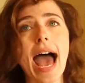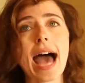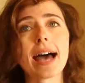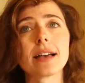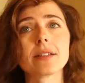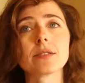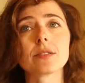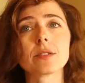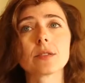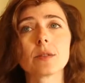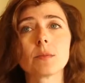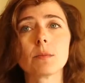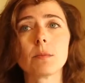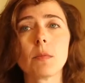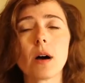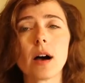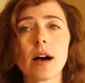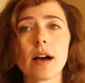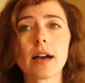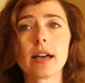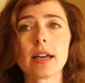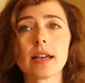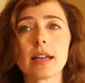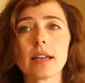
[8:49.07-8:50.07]
as
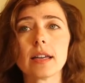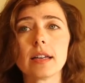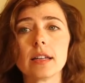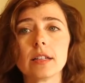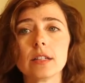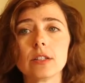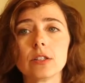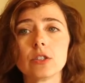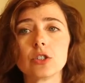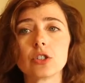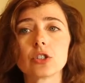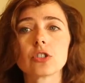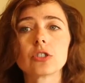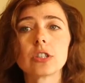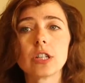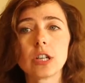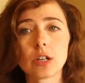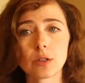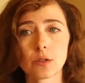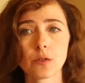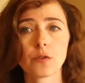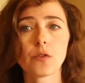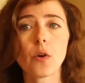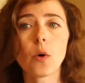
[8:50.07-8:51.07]
my journey
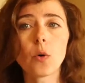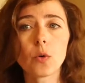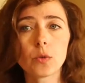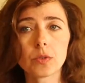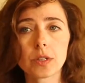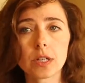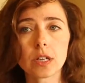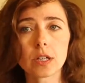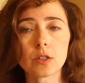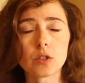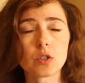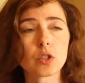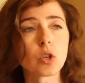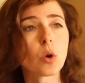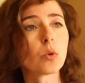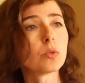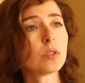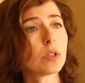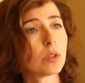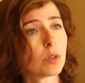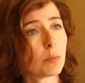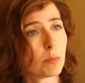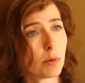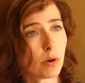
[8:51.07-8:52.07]
unfolded, so
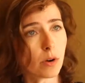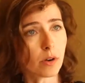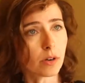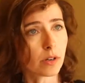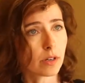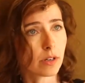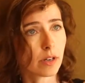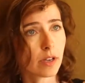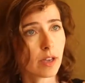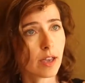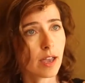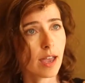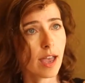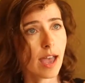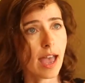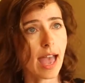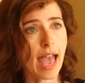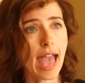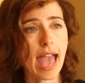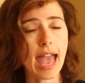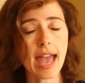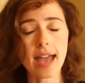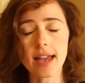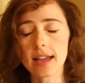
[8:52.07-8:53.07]
did the book.
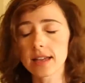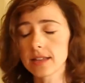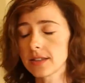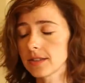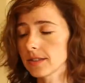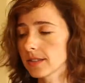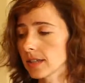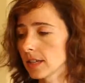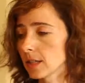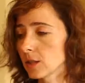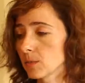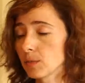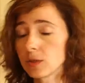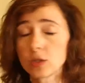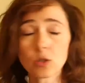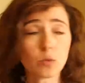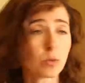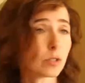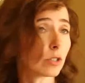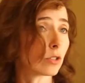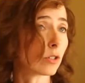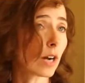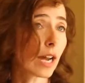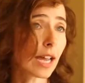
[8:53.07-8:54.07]
And it's been
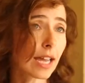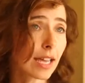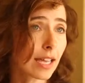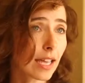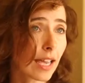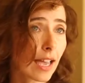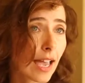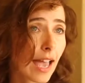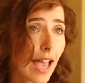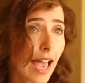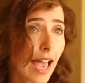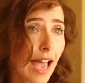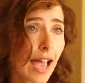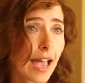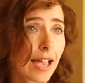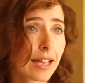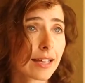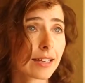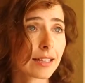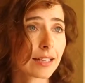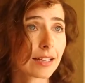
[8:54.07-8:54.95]
doing great. What's the book